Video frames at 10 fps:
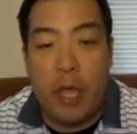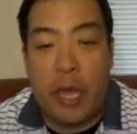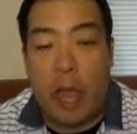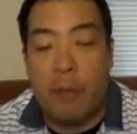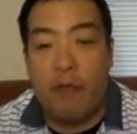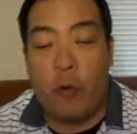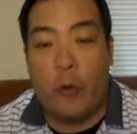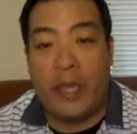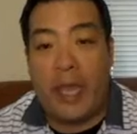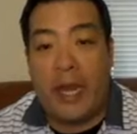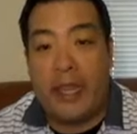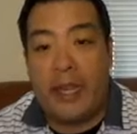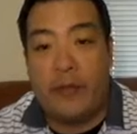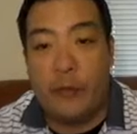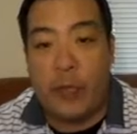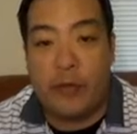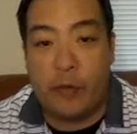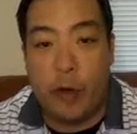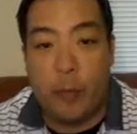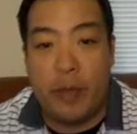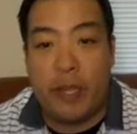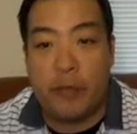Now, before we get into this week's tournament,